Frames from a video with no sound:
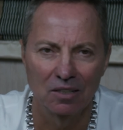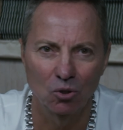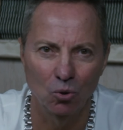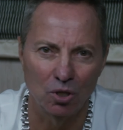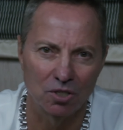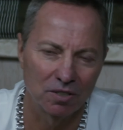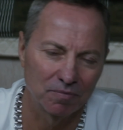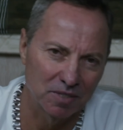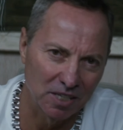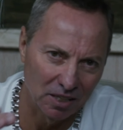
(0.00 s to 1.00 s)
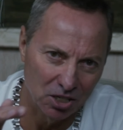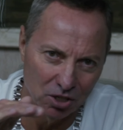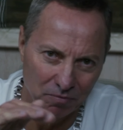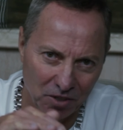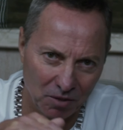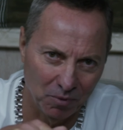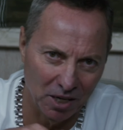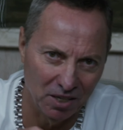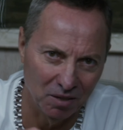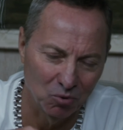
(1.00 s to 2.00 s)
So, behind our
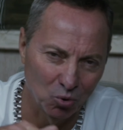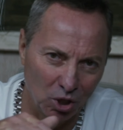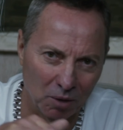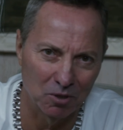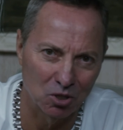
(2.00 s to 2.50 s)
attention,